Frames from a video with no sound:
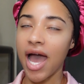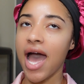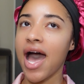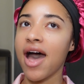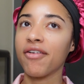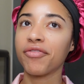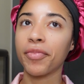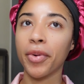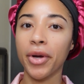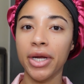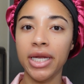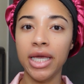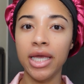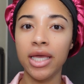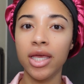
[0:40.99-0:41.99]
I have
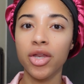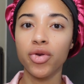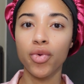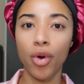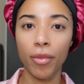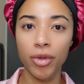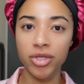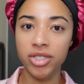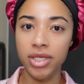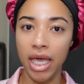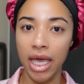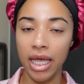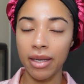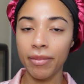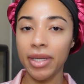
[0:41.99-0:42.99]
pretty normal
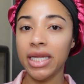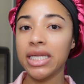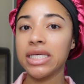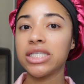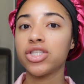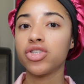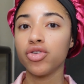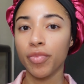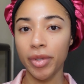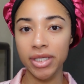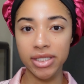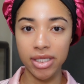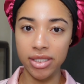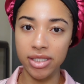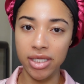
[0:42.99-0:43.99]
skin, but it is
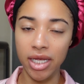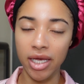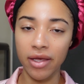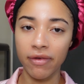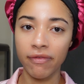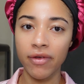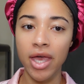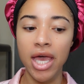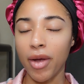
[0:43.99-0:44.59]
super sensitive.